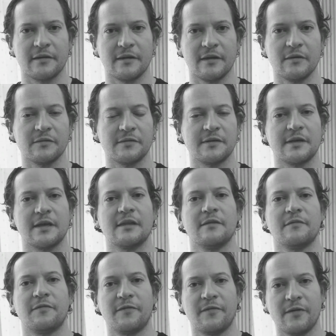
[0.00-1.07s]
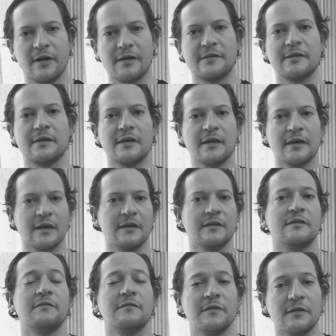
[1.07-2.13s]
They also get the thoracic
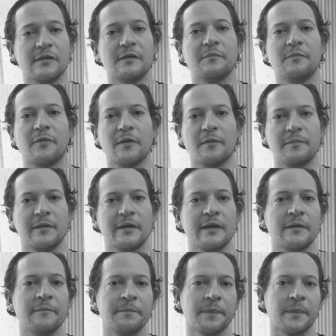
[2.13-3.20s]
engaged if you do them properly,